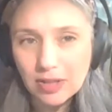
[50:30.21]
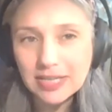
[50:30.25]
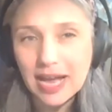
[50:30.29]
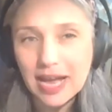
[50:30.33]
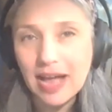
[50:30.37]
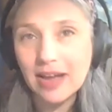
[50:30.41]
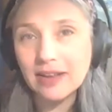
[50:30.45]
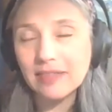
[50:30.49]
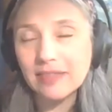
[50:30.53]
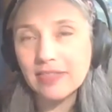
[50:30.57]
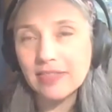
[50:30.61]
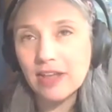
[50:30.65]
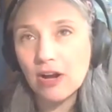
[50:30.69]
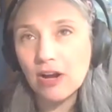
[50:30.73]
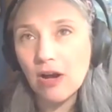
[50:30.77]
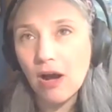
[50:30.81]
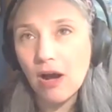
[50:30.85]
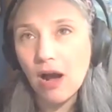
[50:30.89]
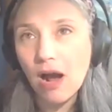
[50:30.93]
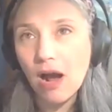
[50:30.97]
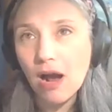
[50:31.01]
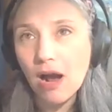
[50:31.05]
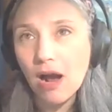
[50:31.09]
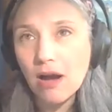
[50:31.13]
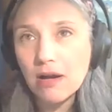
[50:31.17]
And there
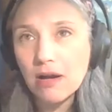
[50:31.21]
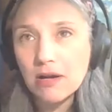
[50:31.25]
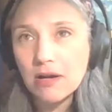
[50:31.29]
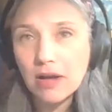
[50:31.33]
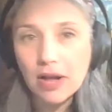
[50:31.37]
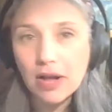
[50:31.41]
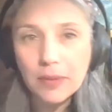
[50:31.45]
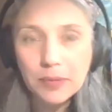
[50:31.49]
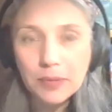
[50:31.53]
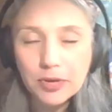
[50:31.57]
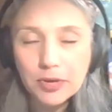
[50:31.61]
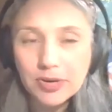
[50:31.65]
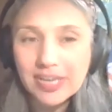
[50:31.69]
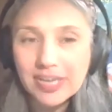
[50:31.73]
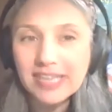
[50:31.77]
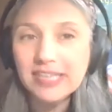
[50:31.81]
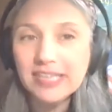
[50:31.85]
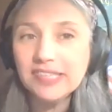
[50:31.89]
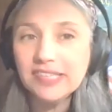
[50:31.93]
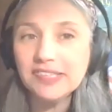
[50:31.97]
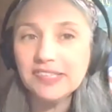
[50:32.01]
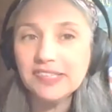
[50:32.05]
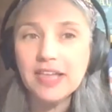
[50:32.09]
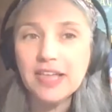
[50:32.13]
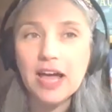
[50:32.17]
are
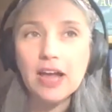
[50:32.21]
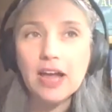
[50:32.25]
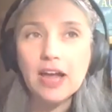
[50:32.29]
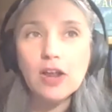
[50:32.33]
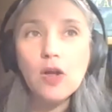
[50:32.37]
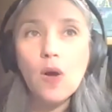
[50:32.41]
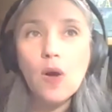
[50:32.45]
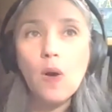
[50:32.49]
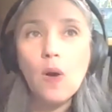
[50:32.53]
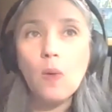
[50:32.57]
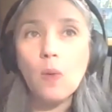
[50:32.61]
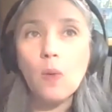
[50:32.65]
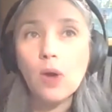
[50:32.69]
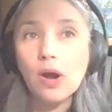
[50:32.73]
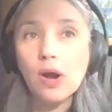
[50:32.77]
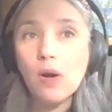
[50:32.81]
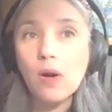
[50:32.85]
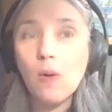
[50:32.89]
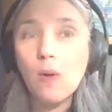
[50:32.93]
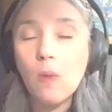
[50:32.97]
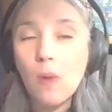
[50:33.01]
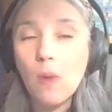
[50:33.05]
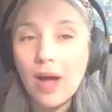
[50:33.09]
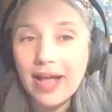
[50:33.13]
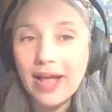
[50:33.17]
communities that were
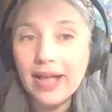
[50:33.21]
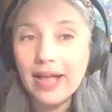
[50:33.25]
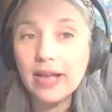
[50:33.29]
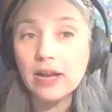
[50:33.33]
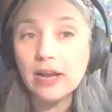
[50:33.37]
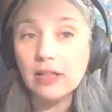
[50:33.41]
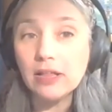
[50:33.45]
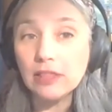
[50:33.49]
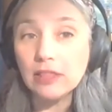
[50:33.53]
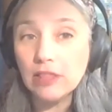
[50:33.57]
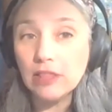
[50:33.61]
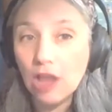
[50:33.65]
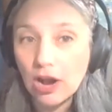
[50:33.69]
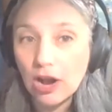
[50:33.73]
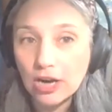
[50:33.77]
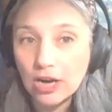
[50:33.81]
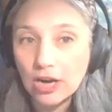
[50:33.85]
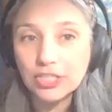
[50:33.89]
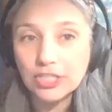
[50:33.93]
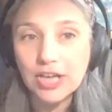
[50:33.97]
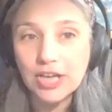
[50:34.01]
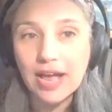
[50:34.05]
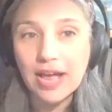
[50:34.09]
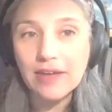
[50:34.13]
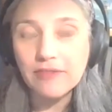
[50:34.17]
quite
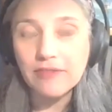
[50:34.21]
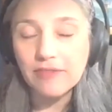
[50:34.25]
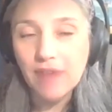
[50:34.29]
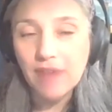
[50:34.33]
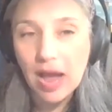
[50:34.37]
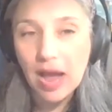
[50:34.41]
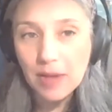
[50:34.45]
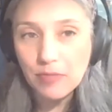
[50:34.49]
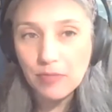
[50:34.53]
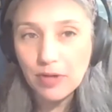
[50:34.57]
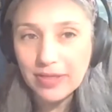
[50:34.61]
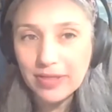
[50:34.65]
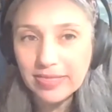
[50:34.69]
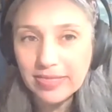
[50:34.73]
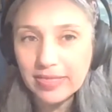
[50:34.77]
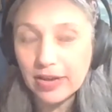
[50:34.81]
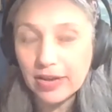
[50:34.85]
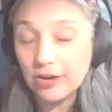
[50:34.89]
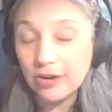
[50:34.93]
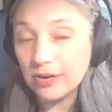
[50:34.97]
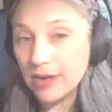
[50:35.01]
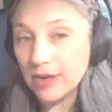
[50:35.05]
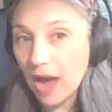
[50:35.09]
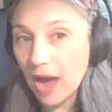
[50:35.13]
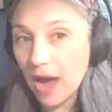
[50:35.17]
large and vibrant that
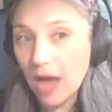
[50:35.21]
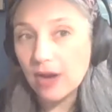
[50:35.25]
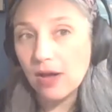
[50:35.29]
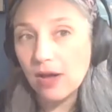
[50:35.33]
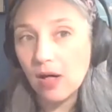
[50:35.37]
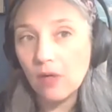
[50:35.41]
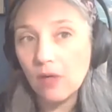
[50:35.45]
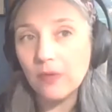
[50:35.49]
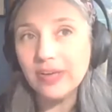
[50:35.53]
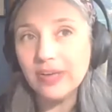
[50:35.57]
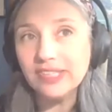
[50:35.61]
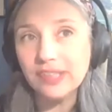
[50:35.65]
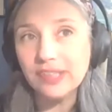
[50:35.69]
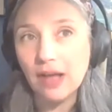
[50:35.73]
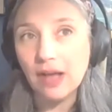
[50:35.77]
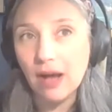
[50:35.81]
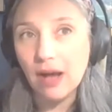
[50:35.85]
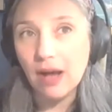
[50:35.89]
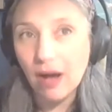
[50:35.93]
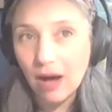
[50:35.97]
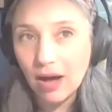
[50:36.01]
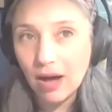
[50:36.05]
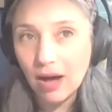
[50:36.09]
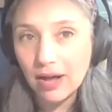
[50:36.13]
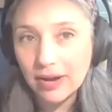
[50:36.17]
are not always
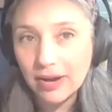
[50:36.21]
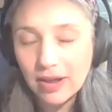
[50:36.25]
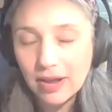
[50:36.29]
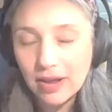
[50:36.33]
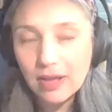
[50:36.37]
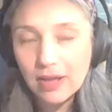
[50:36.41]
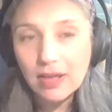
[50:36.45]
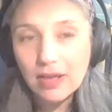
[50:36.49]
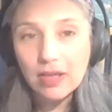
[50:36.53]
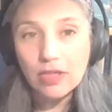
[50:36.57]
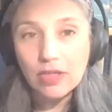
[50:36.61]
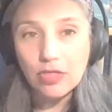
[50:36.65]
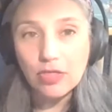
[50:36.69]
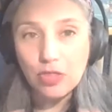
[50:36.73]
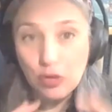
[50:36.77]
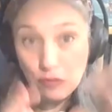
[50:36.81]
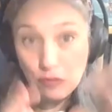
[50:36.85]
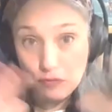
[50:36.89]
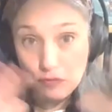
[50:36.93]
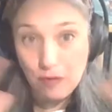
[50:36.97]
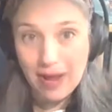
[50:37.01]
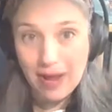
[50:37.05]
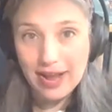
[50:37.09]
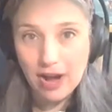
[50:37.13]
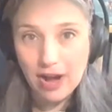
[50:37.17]
on the
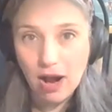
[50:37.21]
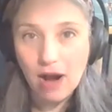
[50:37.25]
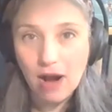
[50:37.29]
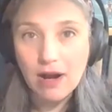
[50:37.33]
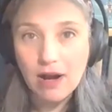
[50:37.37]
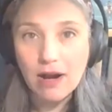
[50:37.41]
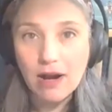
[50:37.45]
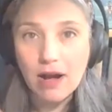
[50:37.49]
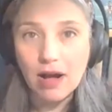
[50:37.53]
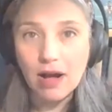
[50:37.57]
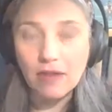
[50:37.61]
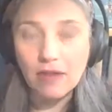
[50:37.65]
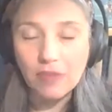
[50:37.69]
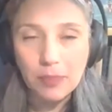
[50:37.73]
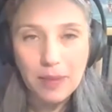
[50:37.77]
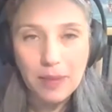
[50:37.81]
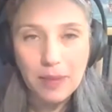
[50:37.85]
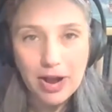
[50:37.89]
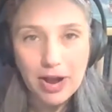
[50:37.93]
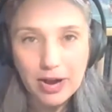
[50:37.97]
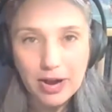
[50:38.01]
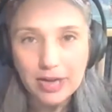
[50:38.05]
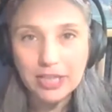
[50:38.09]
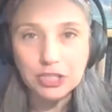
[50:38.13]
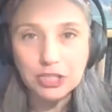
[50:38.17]
radar of
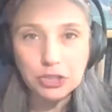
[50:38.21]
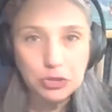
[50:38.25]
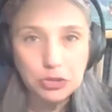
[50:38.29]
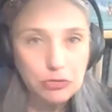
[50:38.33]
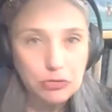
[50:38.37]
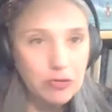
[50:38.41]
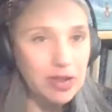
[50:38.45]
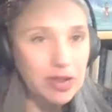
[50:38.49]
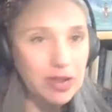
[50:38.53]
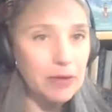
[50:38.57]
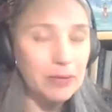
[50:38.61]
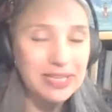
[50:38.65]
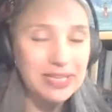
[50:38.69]
American Jewry.